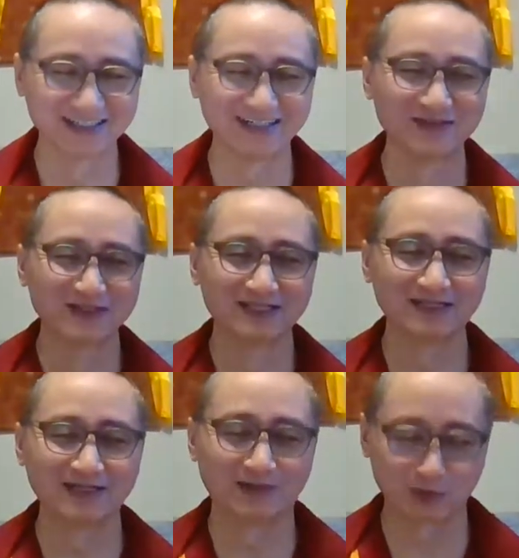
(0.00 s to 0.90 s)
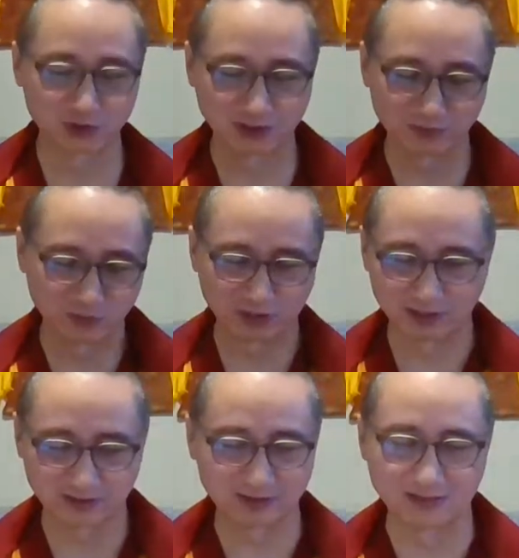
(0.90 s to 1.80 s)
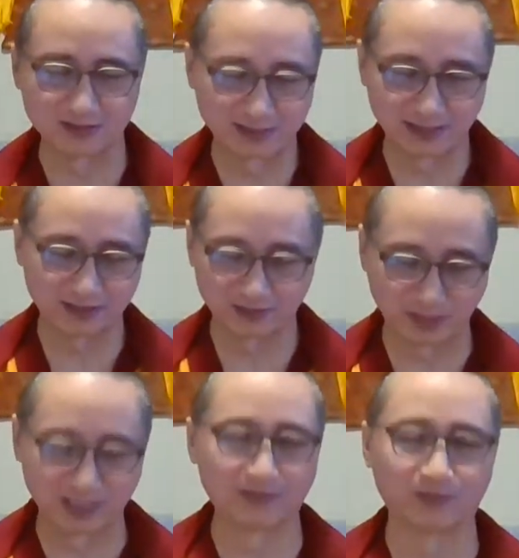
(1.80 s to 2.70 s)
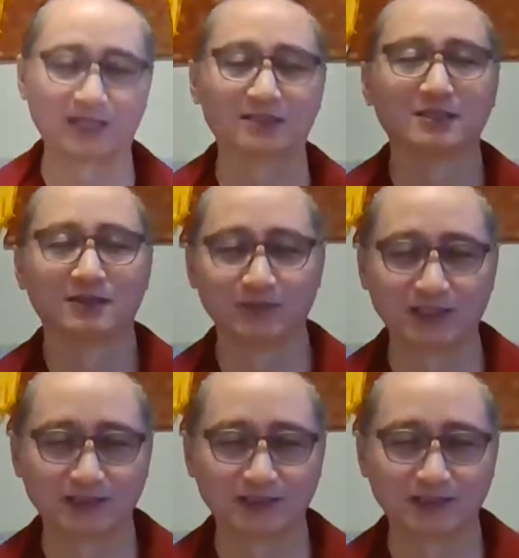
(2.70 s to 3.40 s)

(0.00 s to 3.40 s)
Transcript: Of course, in Buddha didn't say that money, but